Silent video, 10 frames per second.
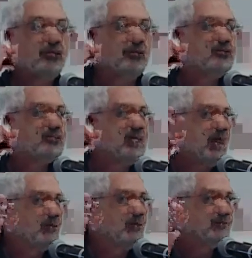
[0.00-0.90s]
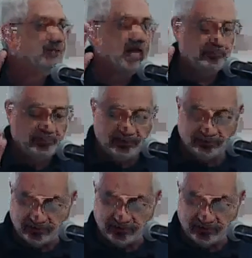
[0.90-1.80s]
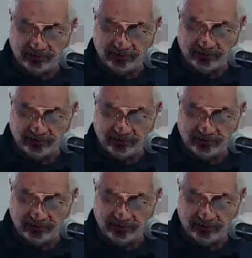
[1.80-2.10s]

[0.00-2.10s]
Turks and Arabs of not being trustworthy,